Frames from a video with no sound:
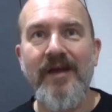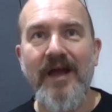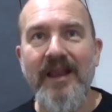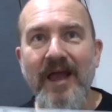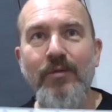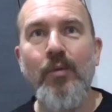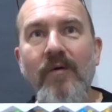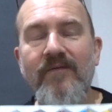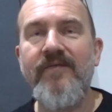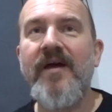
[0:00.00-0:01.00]
And that's
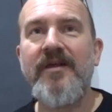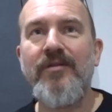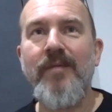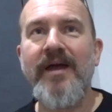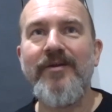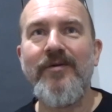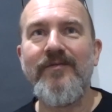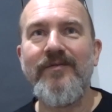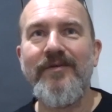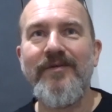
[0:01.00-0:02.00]
what fun is made
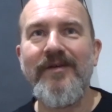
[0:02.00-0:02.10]
of.